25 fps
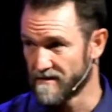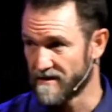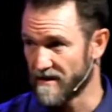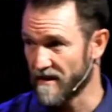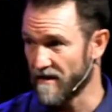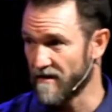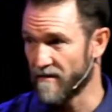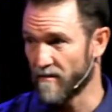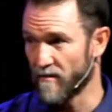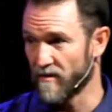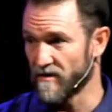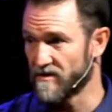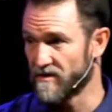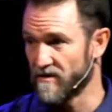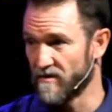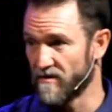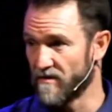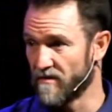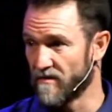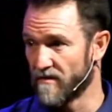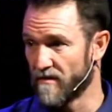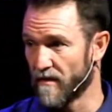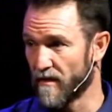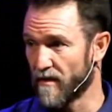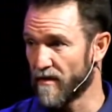Tell them what
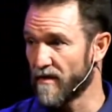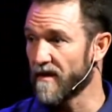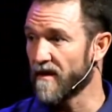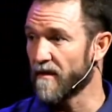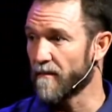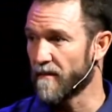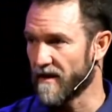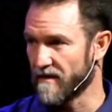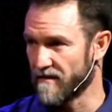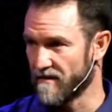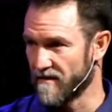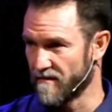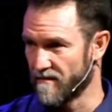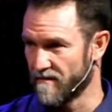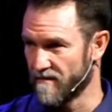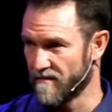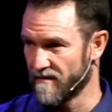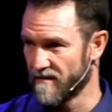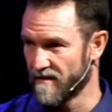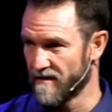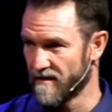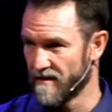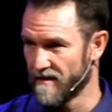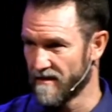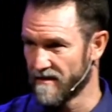you think about them.
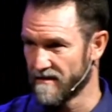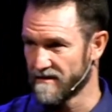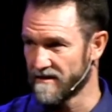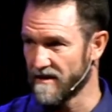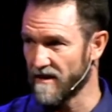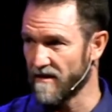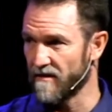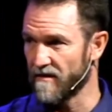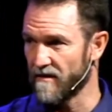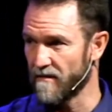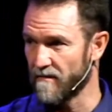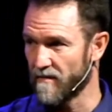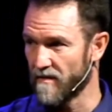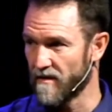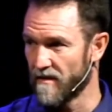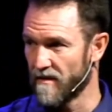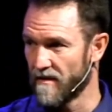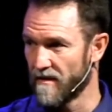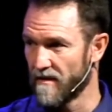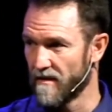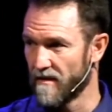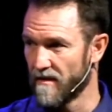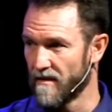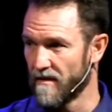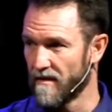Tell them
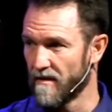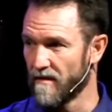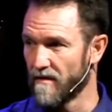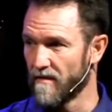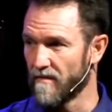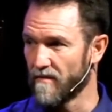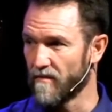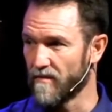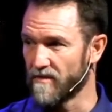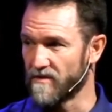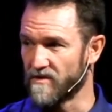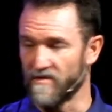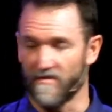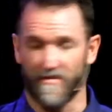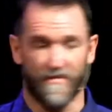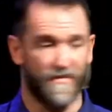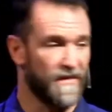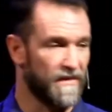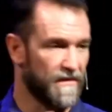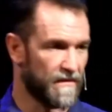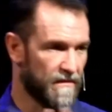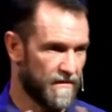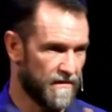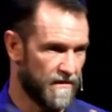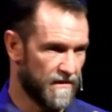what you
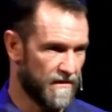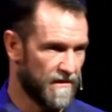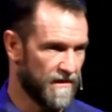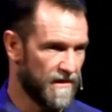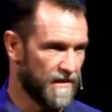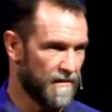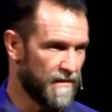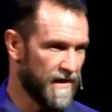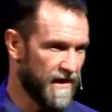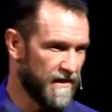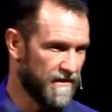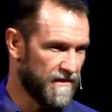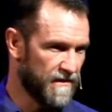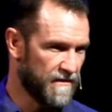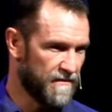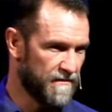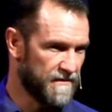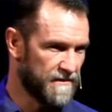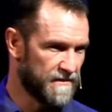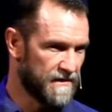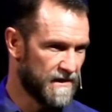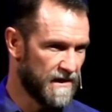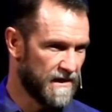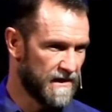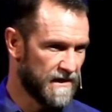feel about them.
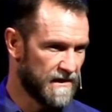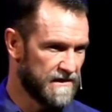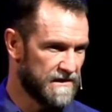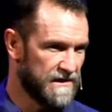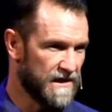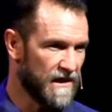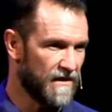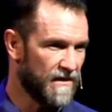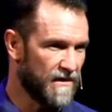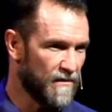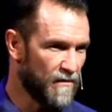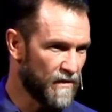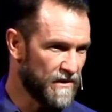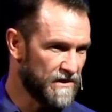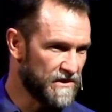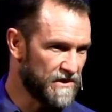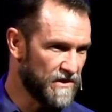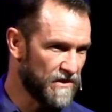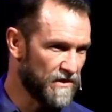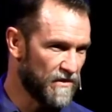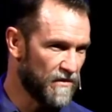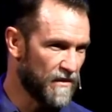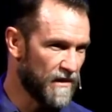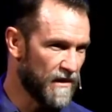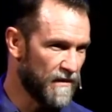Tell them what
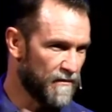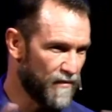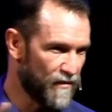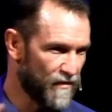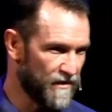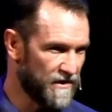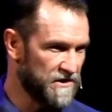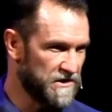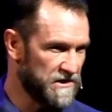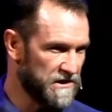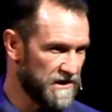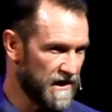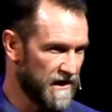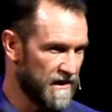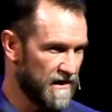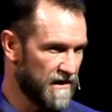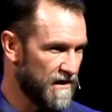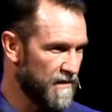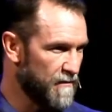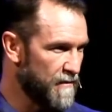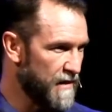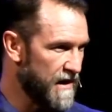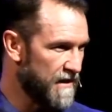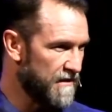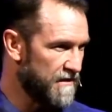you appreciate
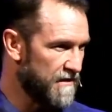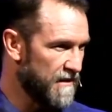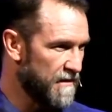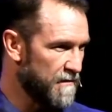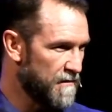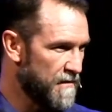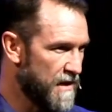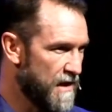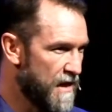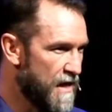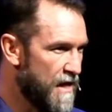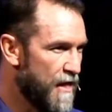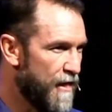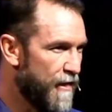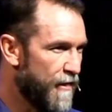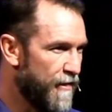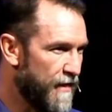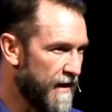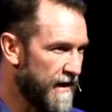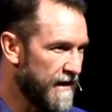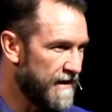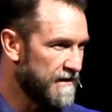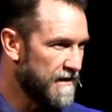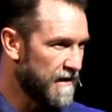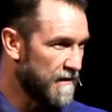about them.
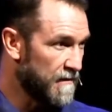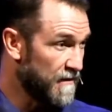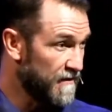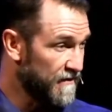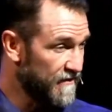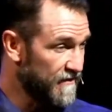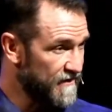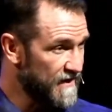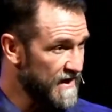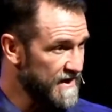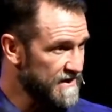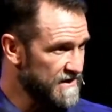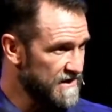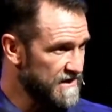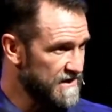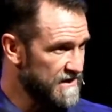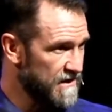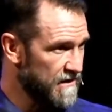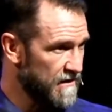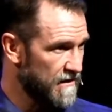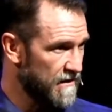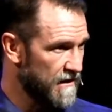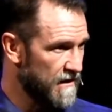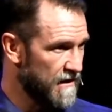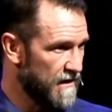Thank them, and if
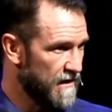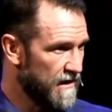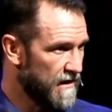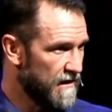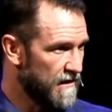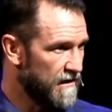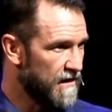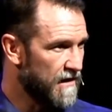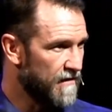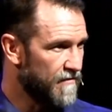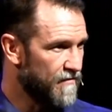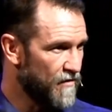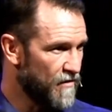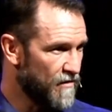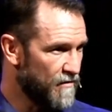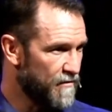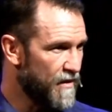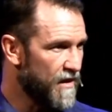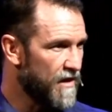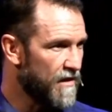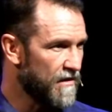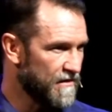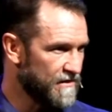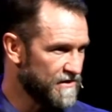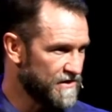necessary, give your
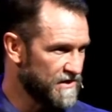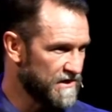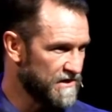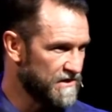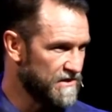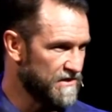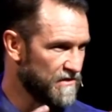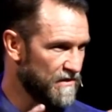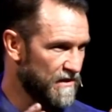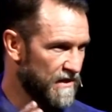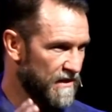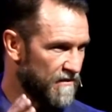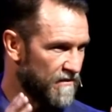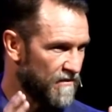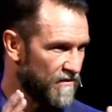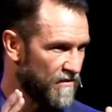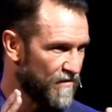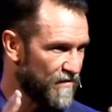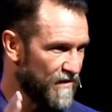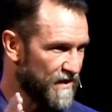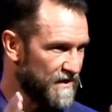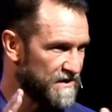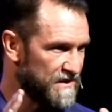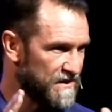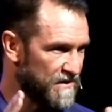apology to them
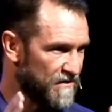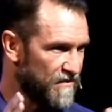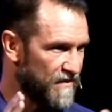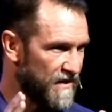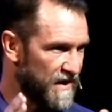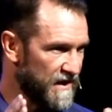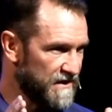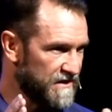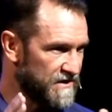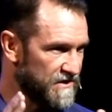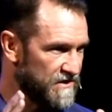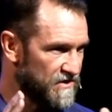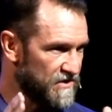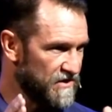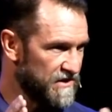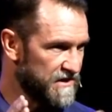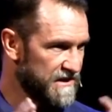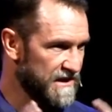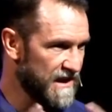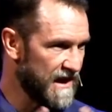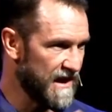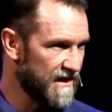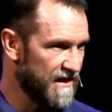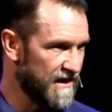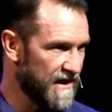face to face,
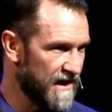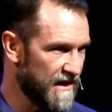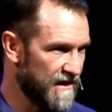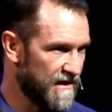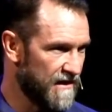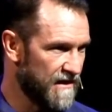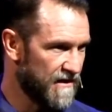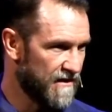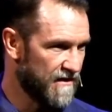just like that.